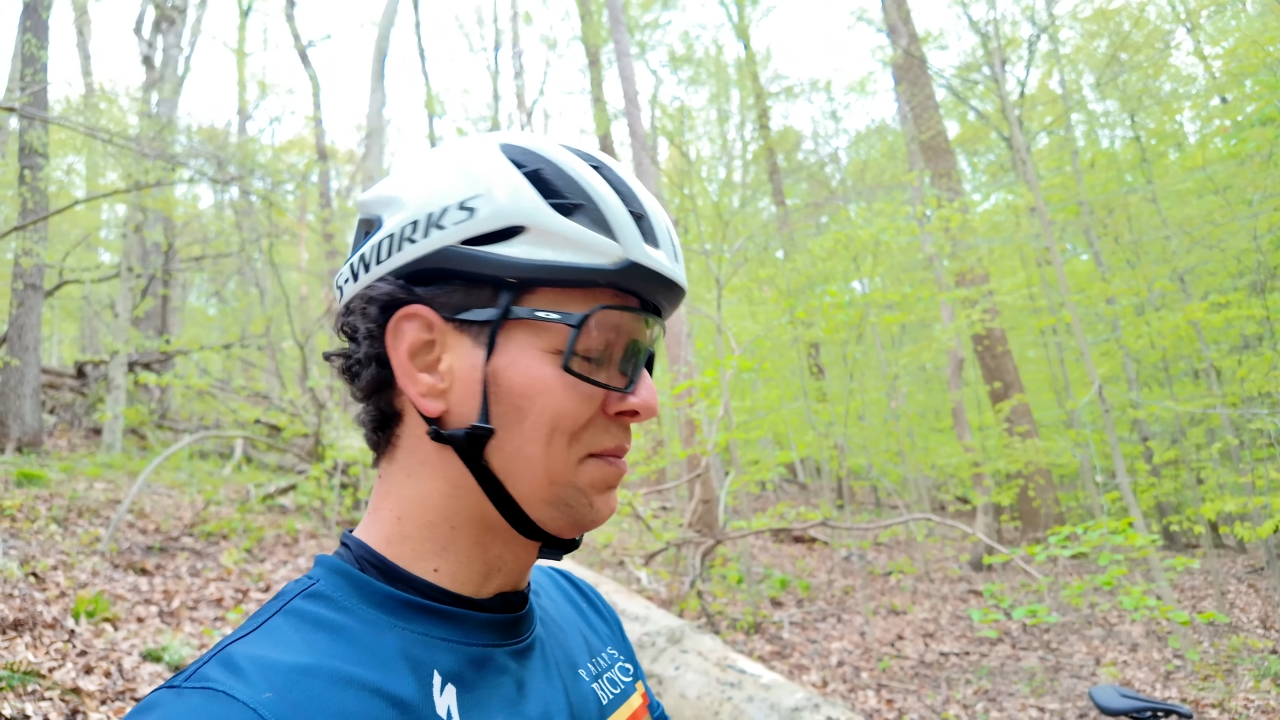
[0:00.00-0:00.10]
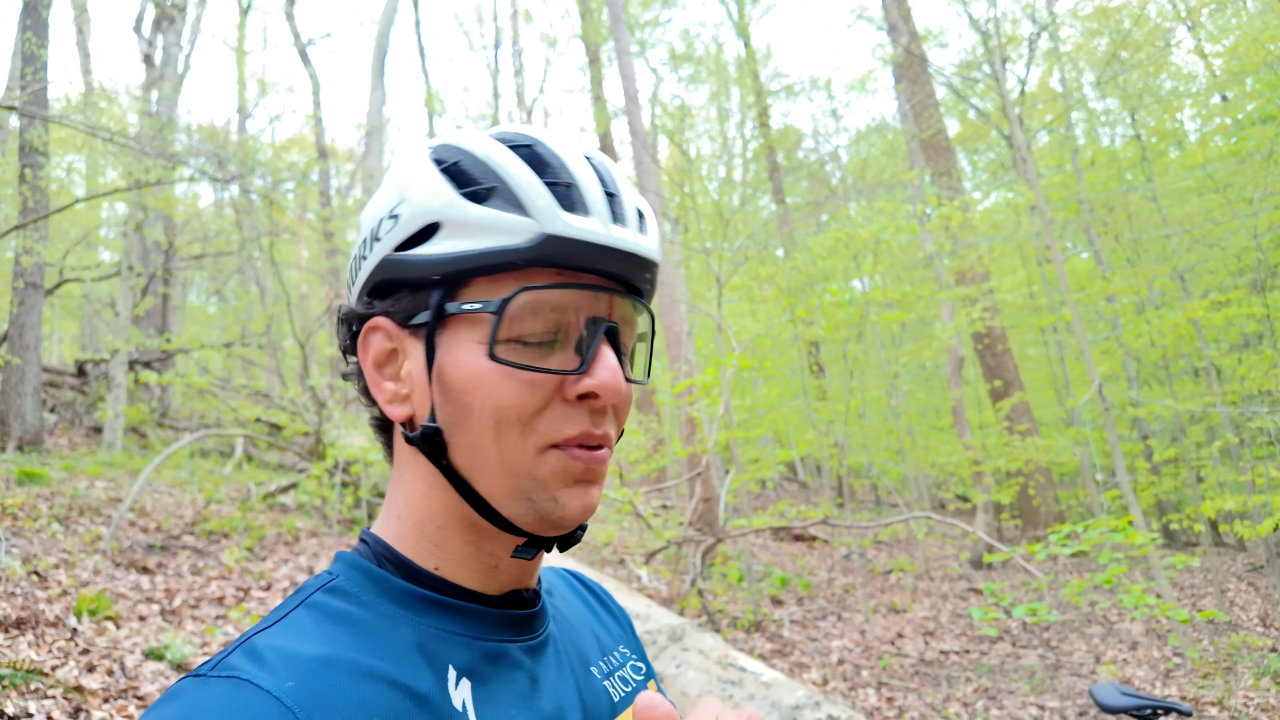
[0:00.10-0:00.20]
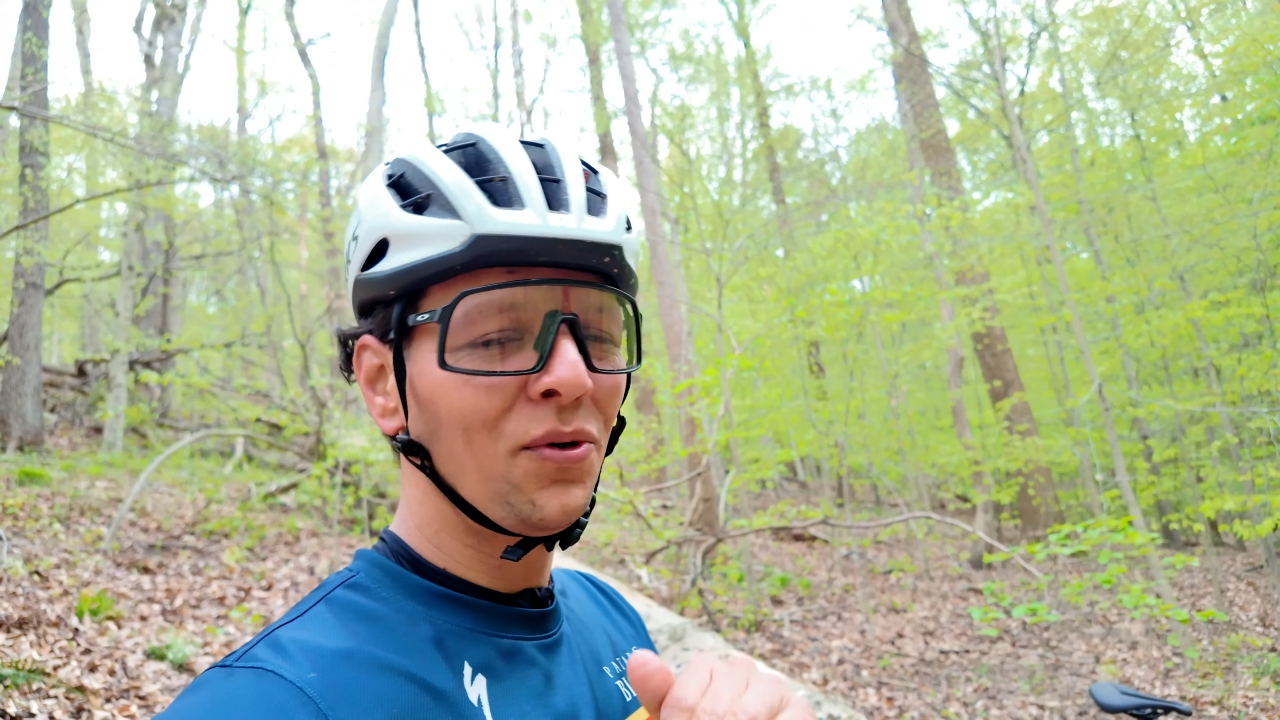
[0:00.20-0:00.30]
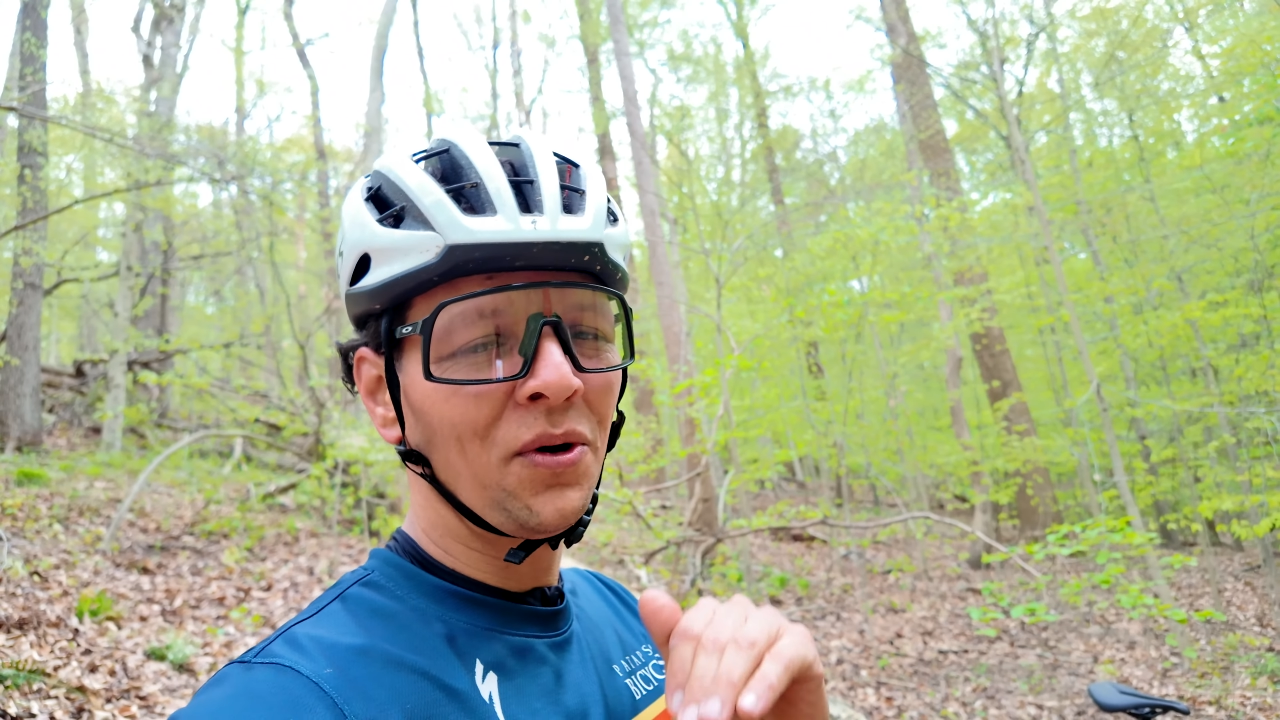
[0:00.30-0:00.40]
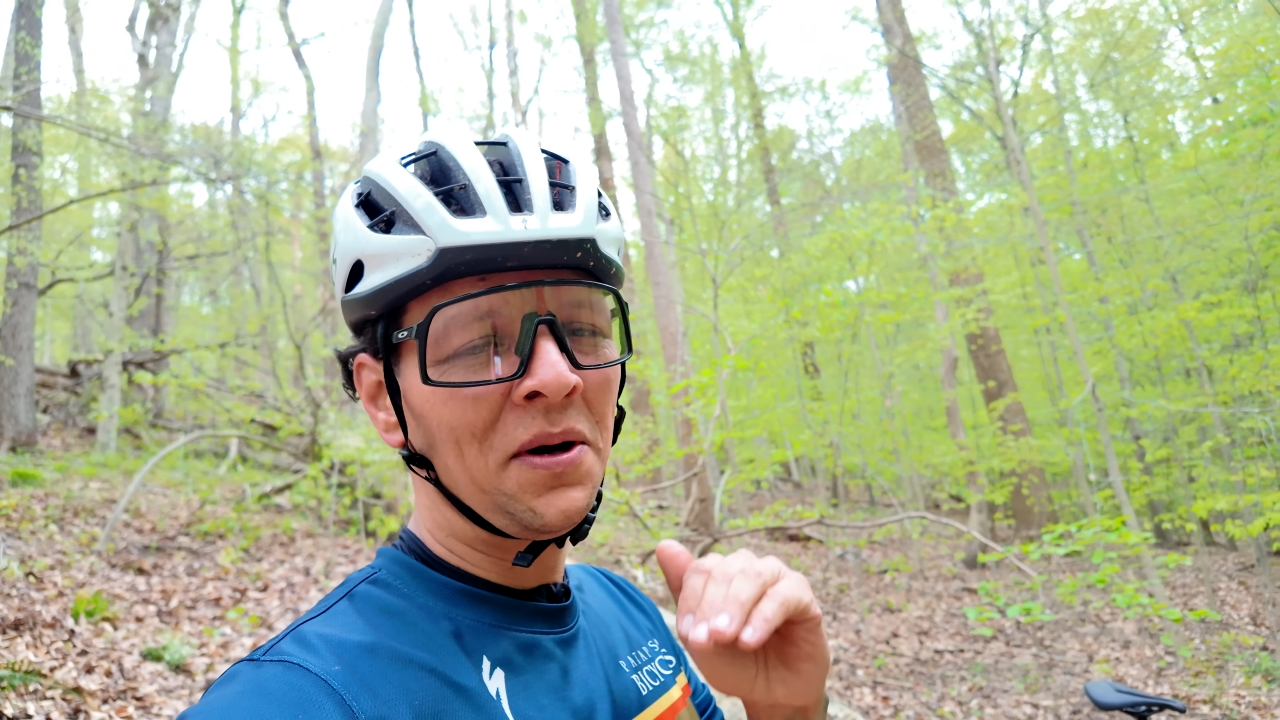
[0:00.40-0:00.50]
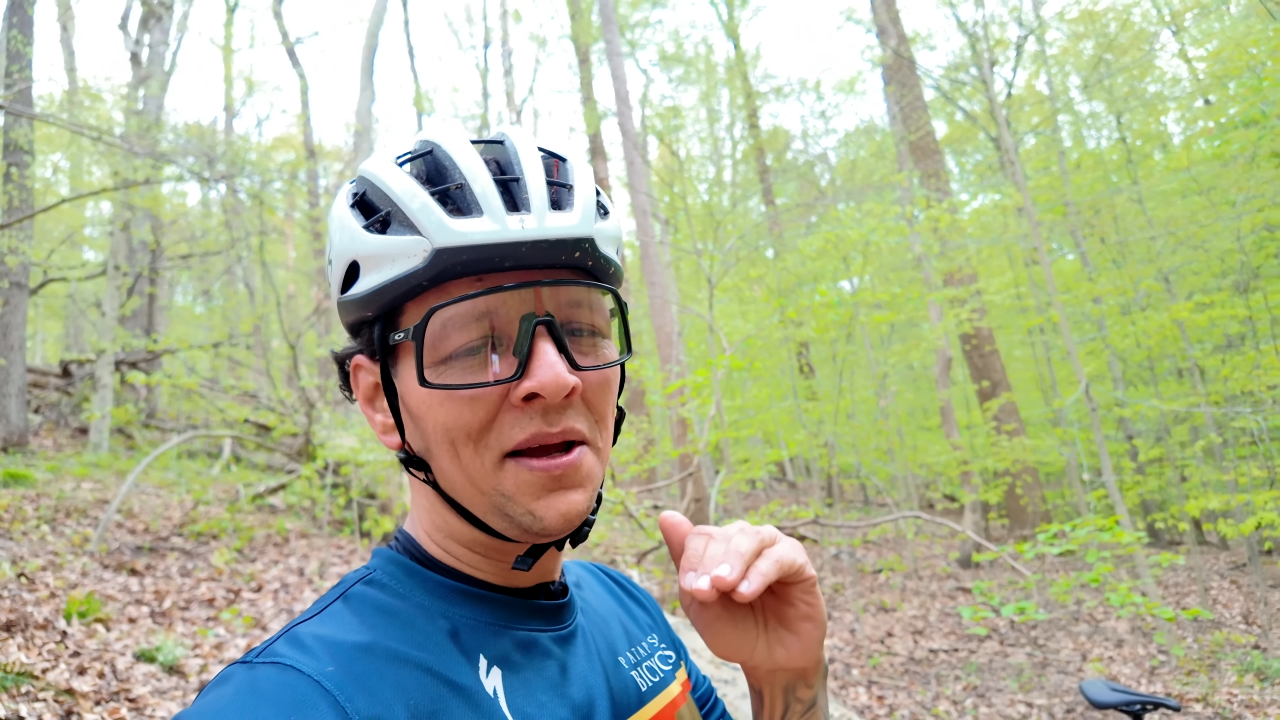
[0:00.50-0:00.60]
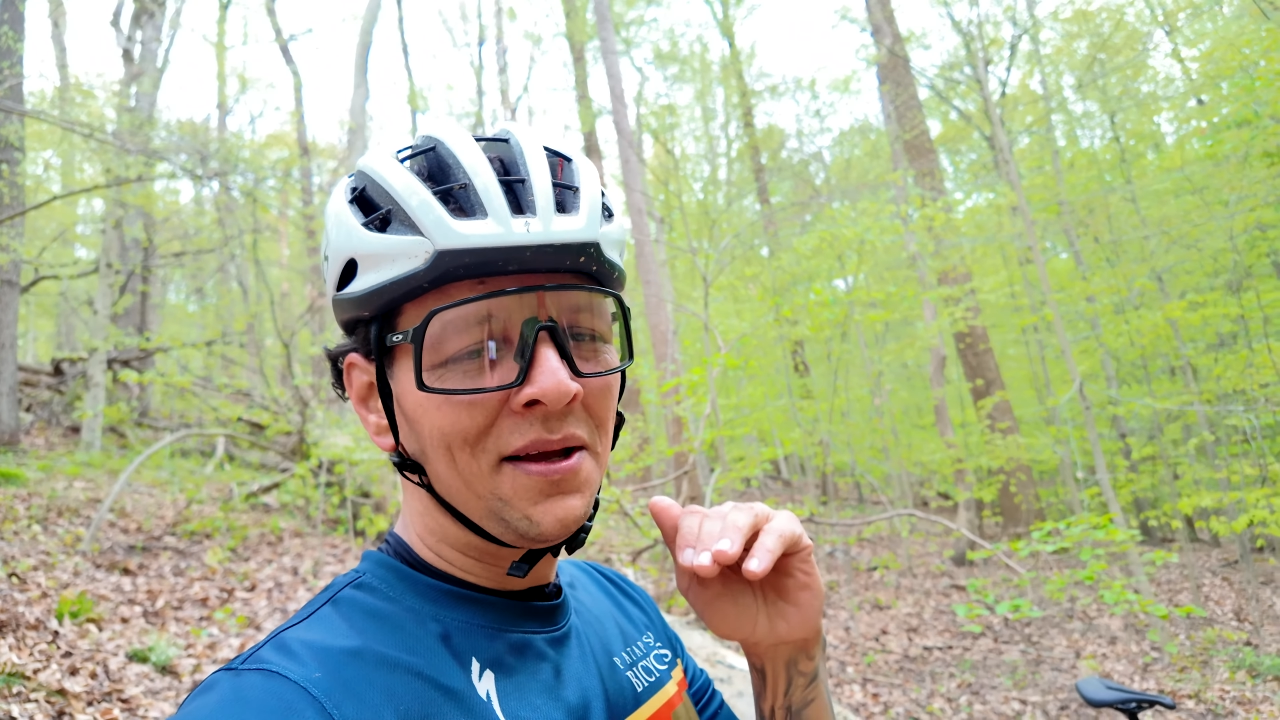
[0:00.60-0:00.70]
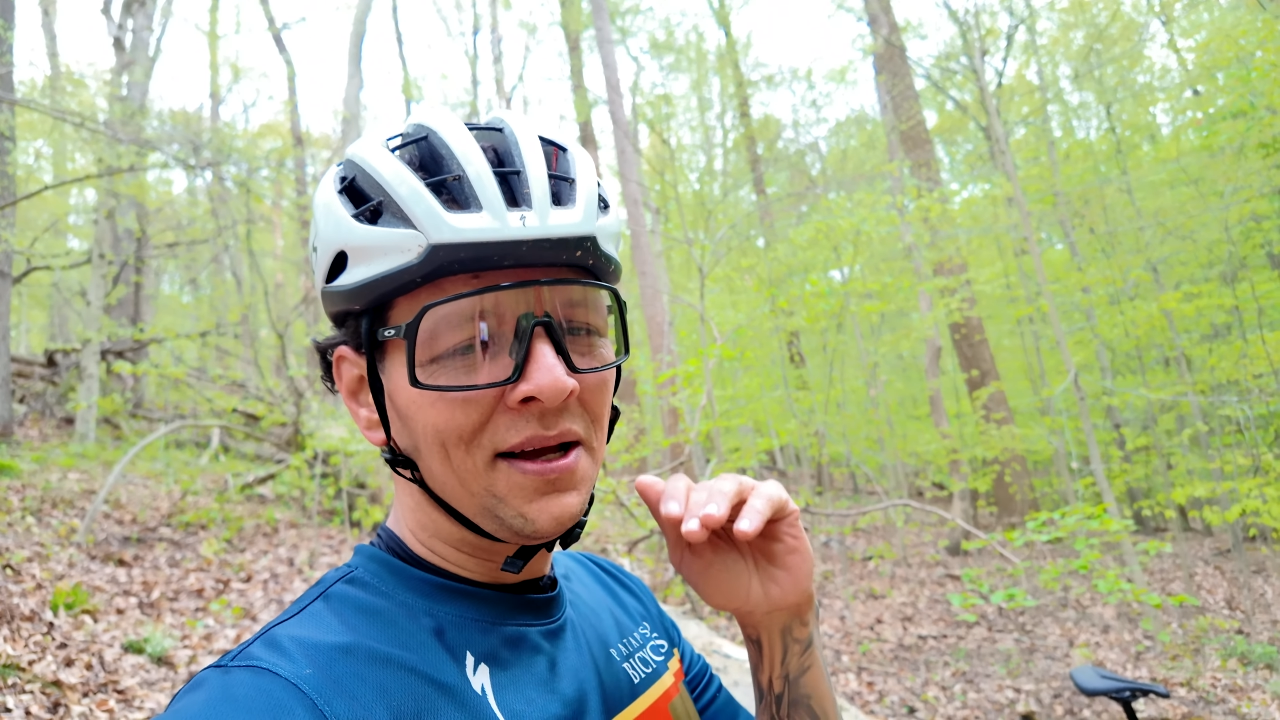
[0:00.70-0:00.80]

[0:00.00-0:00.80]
support.